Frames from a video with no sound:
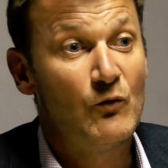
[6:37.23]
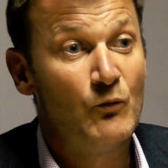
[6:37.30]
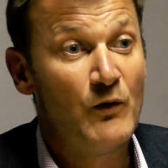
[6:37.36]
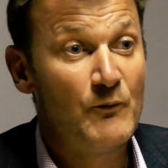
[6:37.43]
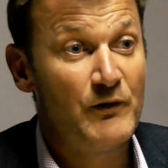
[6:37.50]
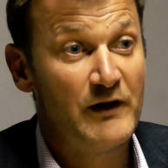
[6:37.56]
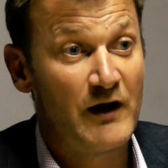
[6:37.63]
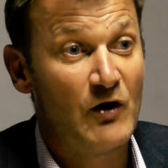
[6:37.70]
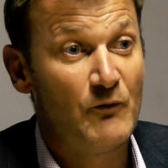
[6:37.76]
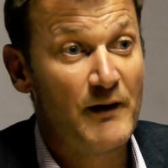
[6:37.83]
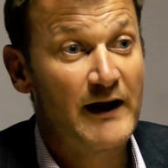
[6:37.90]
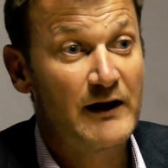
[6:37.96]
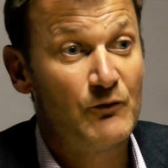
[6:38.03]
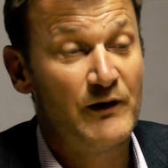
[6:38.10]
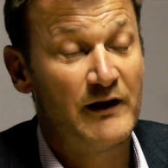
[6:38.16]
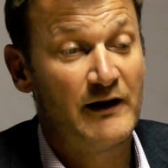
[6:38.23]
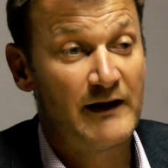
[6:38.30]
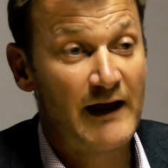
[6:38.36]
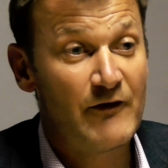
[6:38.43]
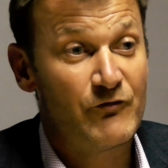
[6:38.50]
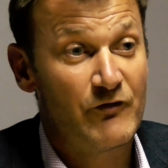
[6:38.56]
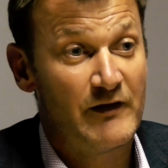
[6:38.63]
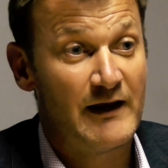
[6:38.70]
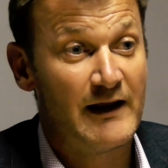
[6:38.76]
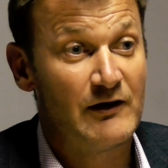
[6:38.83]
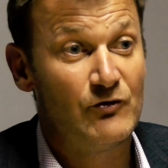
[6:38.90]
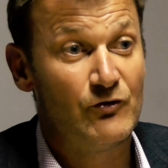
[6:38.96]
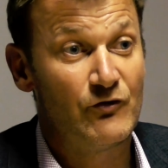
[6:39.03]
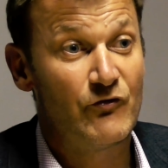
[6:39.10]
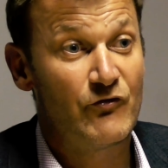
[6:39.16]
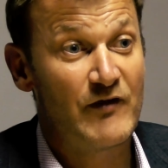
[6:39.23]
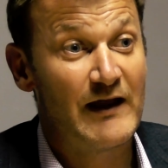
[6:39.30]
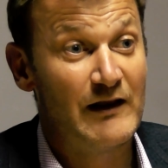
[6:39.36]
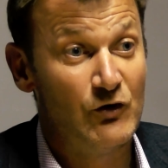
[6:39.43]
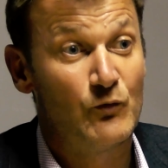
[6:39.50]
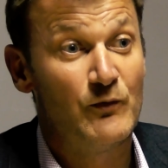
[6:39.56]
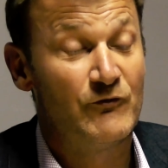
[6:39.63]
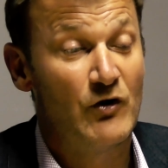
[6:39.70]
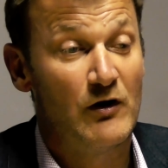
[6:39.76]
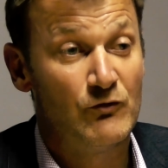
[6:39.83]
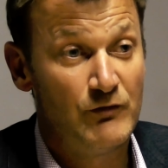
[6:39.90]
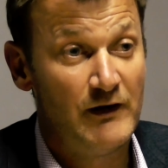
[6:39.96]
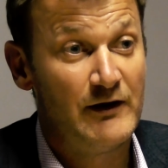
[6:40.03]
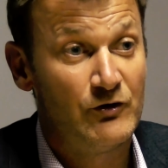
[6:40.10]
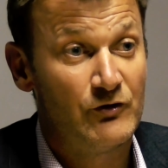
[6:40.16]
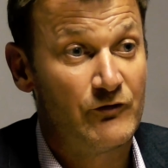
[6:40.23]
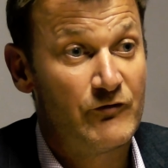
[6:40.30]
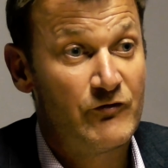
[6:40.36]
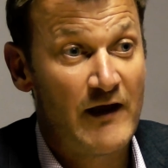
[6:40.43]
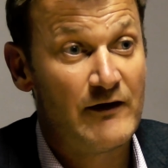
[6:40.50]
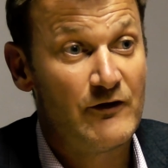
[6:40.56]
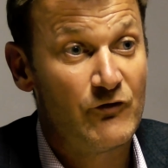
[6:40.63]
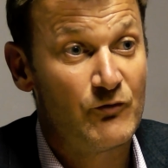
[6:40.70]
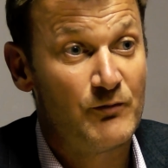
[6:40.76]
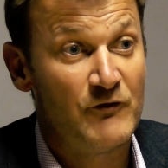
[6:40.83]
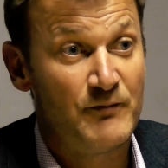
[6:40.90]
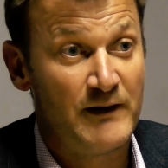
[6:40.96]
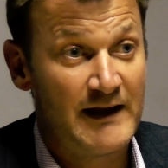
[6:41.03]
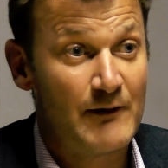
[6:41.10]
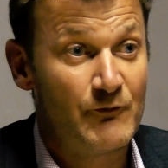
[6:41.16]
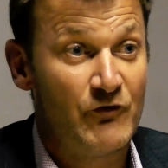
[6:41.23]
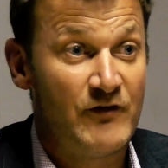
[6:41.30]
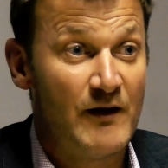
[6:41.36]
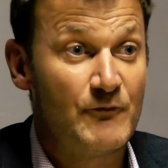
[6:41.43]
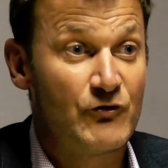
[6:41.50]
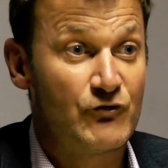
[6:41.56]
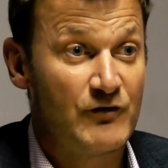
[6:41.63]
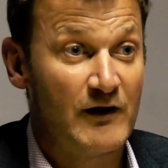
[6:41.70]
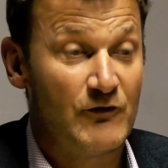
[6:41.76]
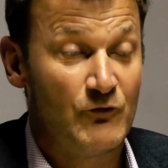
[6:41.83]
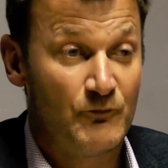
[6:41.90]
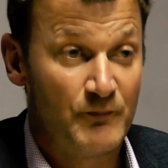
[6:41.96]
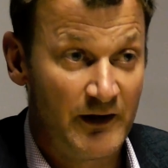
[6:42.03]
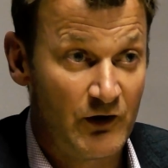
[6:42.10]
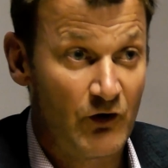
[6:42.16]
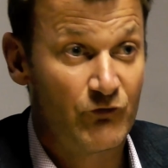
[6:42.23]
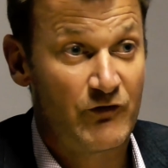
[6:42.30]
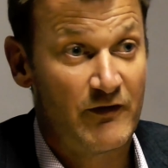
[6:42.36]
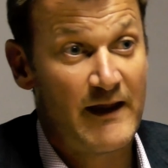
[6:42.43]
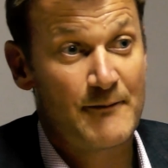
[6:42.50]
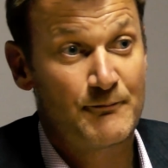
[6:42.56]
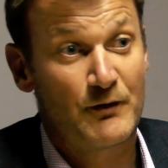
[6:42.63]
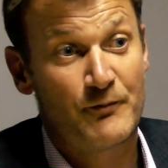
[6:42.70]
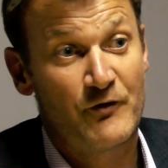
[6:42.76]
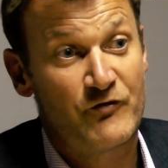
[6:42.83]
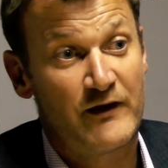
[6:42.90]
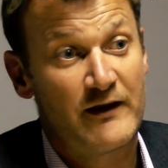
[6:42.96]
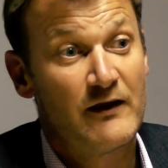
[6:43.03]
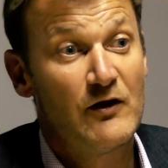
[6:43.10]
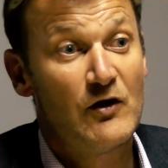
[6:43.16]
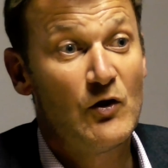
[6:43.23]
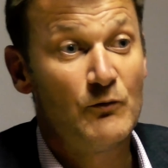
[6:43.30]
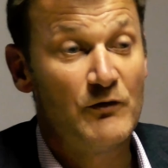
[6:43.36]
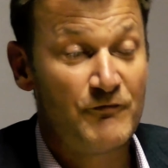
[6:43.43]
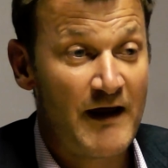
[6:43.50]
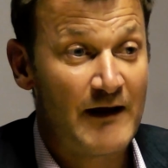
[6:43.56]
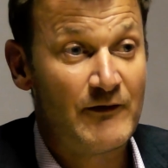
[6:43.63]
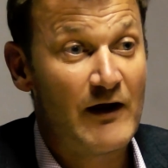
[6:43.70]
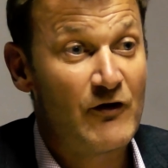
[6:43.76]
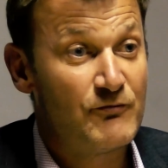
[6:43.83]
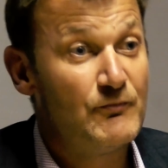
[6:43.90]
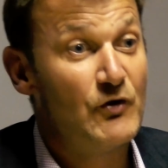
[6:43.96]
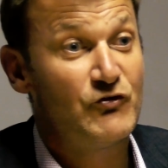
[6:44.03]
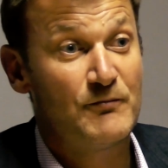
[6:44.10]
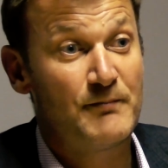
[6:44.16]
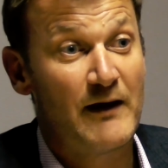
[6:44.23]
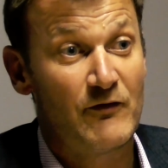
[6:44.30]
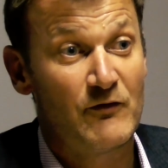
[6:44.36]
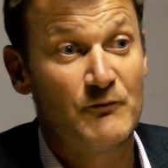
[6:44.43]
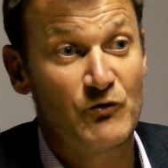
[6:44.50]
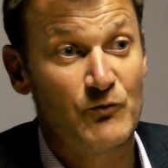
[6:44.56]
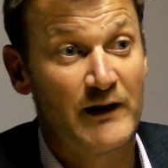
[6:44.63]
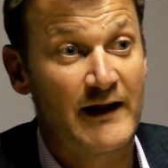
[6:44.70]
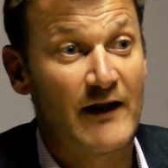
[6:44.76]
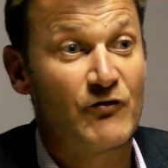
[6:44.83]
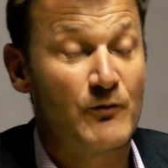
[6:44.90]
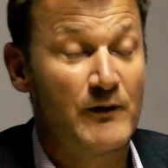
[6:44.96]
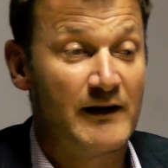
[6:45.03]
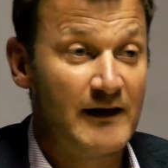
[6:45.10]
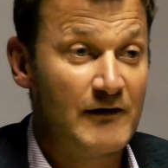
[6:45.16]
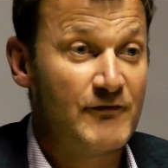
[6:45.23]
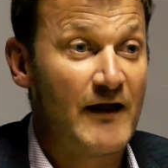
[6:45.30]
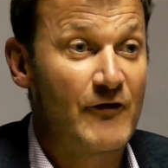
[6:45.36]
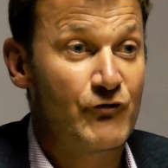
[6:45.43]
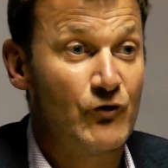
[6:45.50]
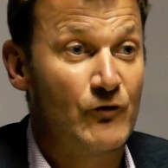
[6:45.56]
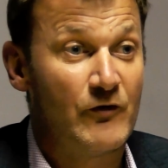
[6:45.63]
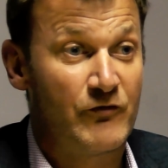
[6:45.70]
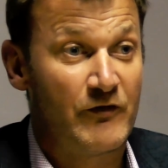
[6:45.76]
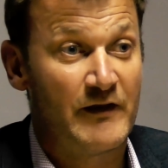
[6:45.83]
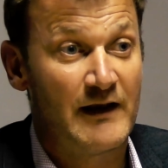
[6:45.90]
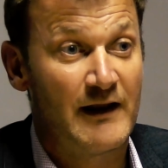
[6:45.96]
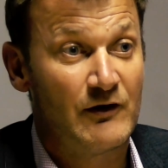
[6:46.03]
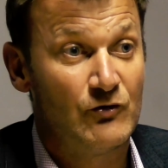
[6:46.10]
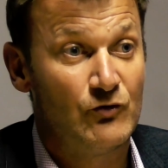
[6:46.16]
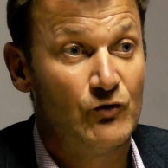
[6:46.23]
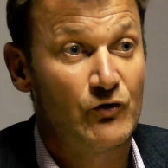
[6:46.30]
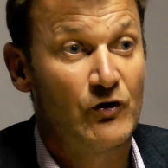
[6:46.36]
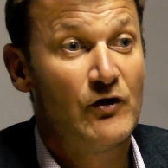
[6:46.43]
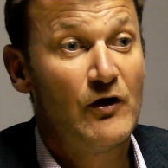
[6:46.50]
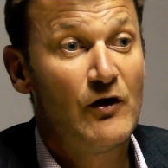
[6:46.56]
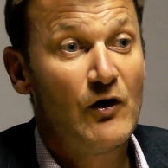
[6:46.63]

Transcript: When we go back, we can go to the landlord and say, look, we've got a really good tenant, we've been able to demonstrate, we've been gone to their property, we found out as much about them as we can, so we can give that story to the landlord.